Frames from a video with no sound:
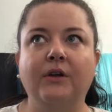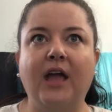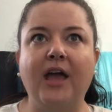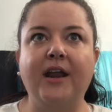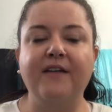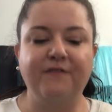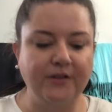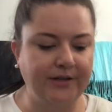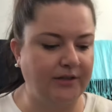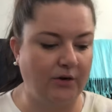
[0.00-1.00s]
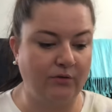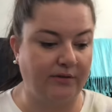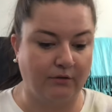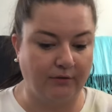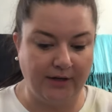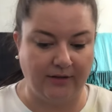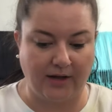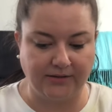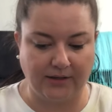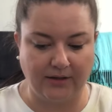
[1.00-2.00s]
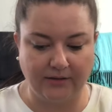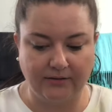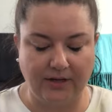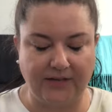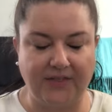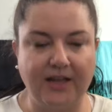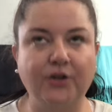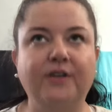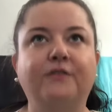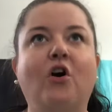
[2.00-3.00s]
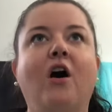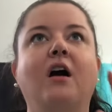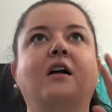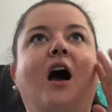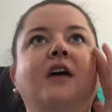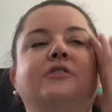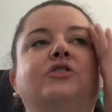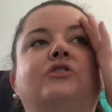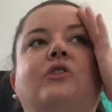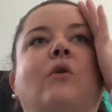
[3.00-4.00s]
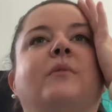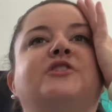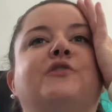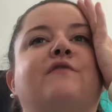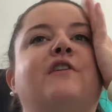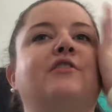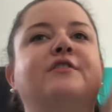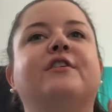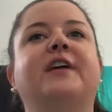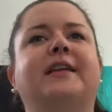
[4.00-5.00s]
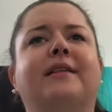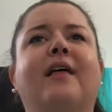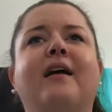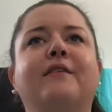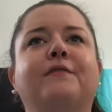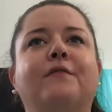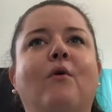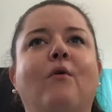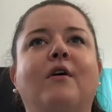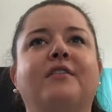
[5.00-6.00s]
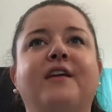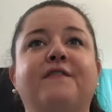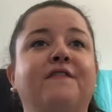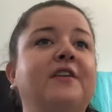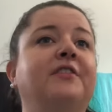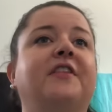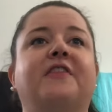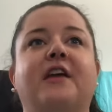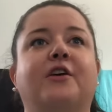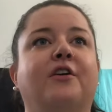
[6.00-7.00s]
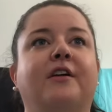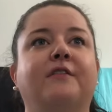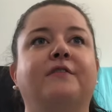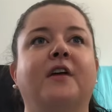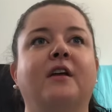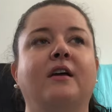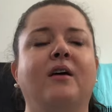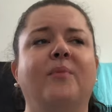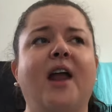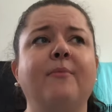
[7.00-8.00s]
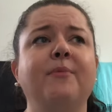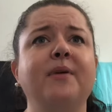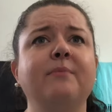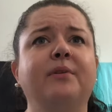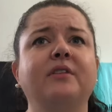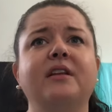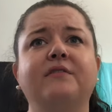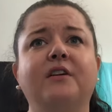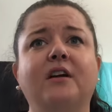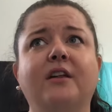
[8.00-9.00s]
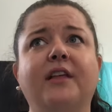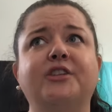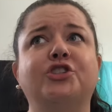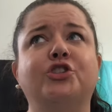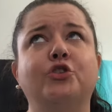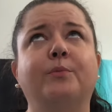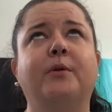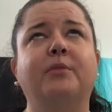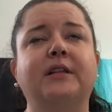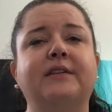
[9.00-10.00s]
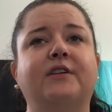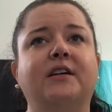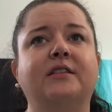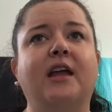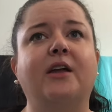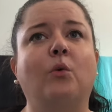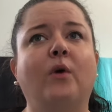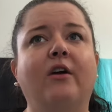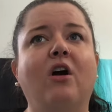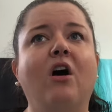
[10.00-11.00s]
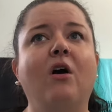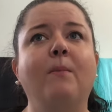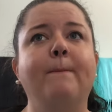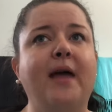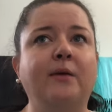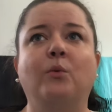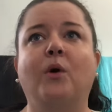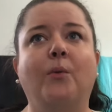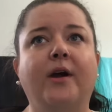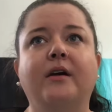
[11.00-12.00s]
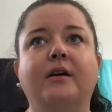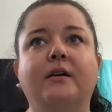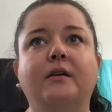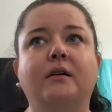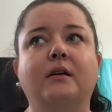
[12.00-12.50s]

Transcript: and I feel like they don't even realize it. Like they could have got, gotten so much further in life or they feel that they could have. But I'm a big believer, like super believer in like we're all meant where we're